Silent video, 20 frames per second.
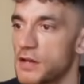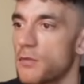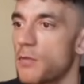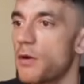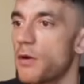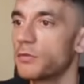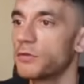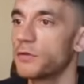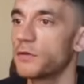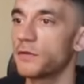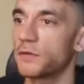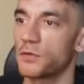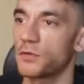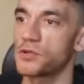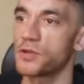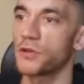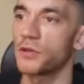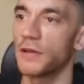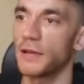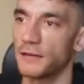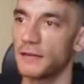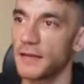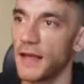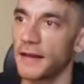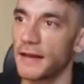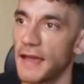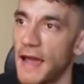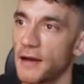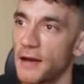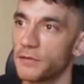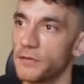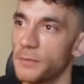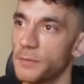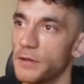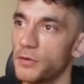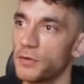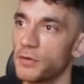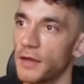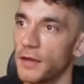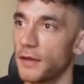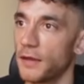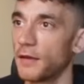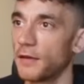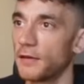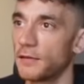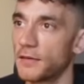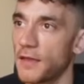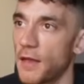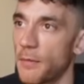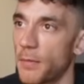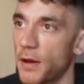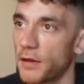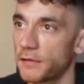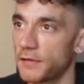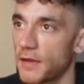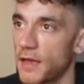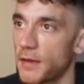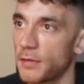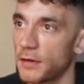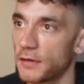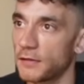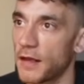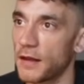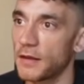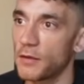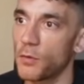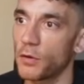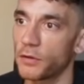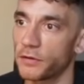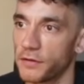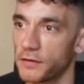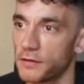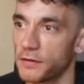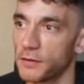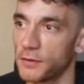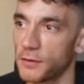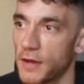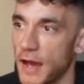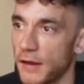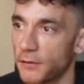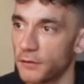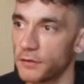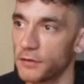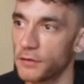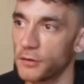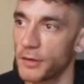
what we'll do is we'll show you exactly how to build it, step by step, exactly what to do, how to do